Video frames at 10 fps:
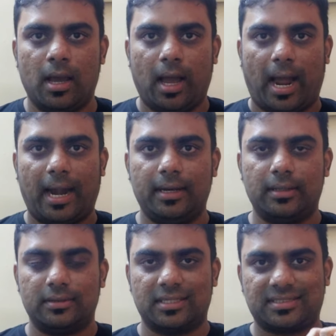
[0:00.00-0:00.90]

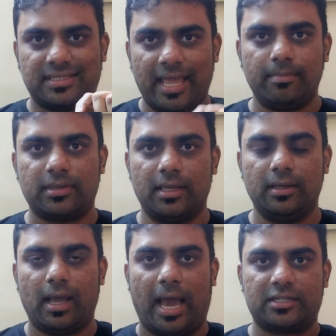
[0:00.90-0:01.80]
And the same
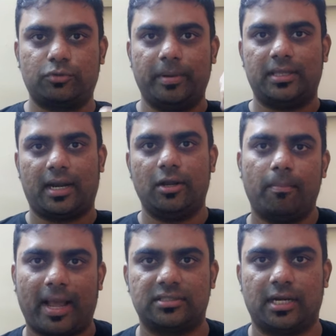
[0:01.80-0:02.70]
thing has to be there in your
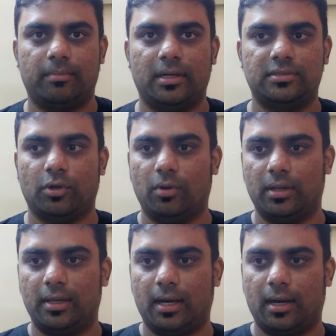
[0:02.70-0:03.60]
bank statement.
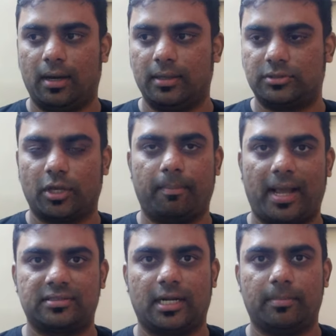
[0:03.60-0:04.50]
So your
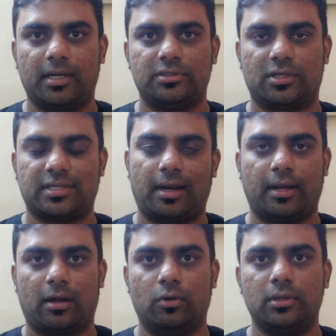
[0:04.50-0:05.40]
bank statement is your
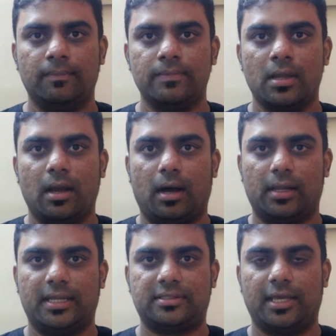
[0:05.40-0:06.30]
salary account.
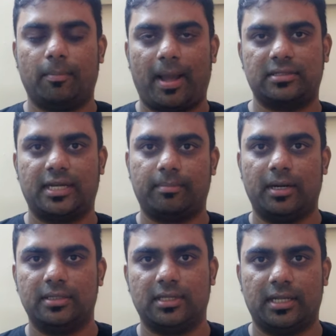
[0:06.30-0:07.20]
Let's say your bank
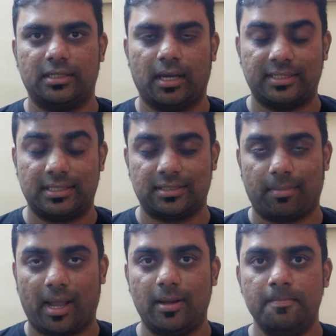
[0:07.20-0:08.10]
statement is in ICICI
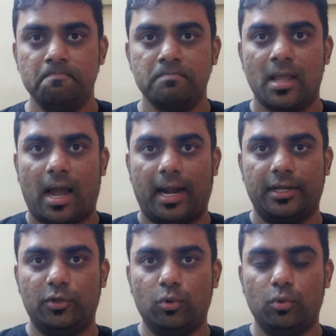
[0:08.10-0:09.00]
Bank,
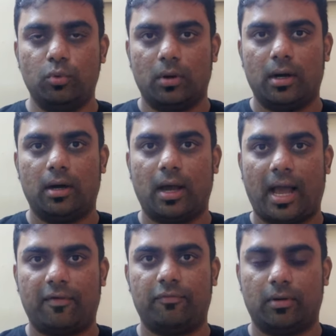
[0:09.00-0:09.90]
and you
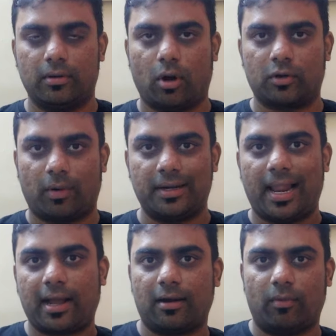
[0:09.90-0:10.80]
have got 1
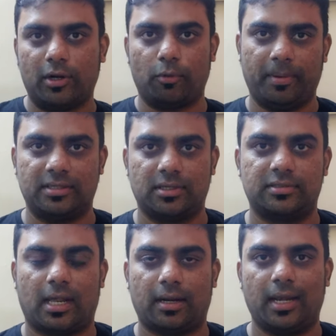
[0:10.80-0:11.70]
lakh 1 rupee as your
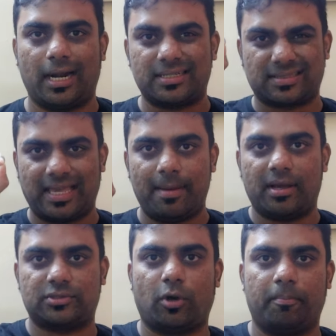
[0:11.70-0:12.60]
salary, and the same
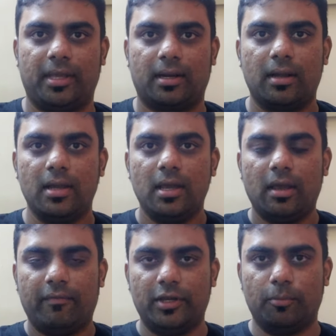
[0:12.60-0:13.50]
has to appear
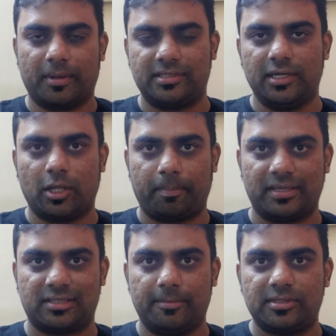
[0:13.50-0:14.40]
when you present your
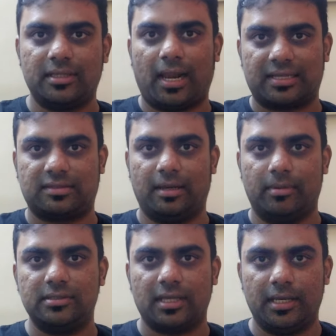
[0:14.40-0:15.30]
pay slips in the last 3
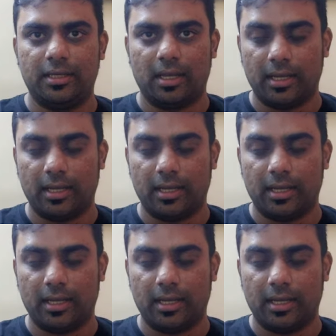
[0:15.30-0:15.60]
months in